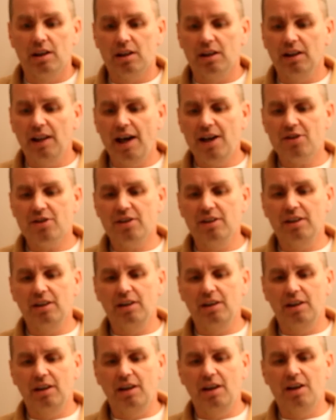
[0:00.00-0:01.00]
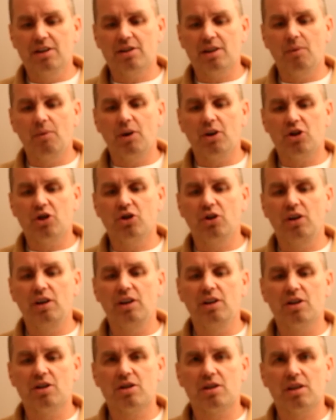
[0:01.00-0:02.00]
The last thing is I want to show
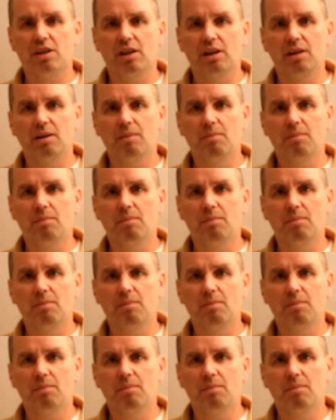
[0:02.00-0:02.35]
you this